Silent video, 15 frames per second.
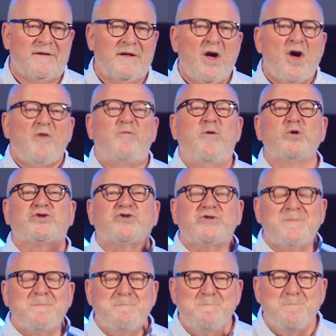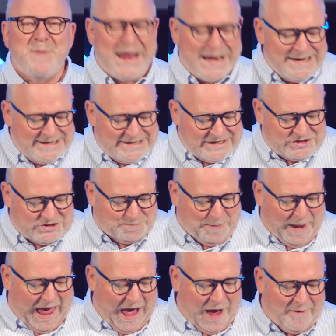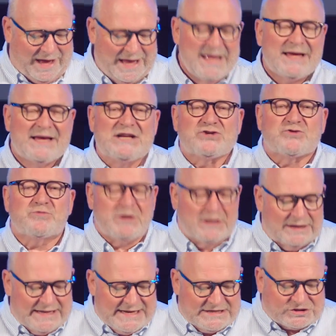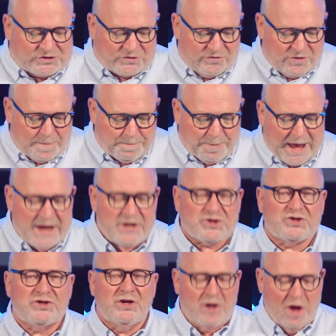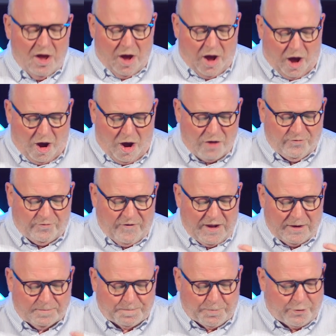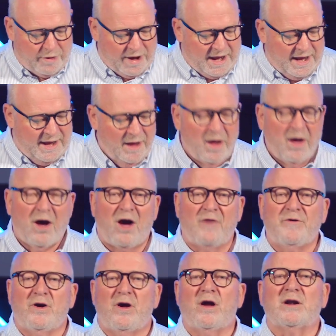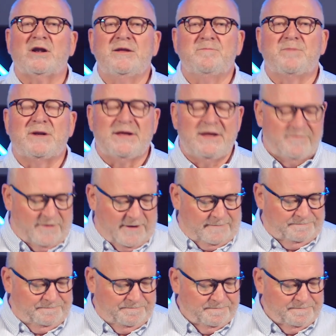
For tremendous power is released to the passionate, heartfelt prayer of a godly believer.